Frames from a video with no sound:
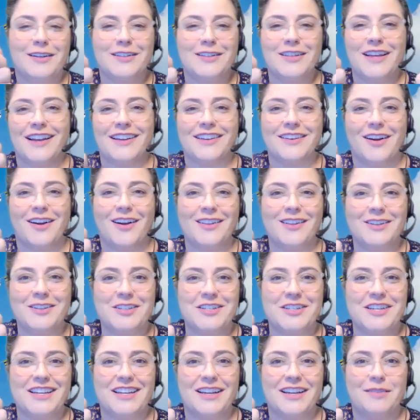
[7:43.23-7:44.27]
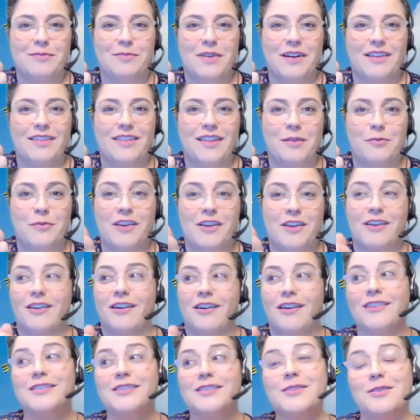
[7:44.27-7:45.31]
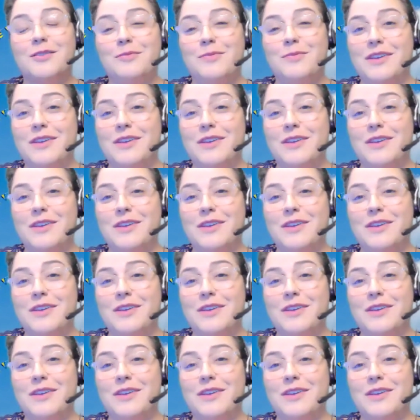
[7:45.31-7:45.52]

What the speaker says: technology, but then we could also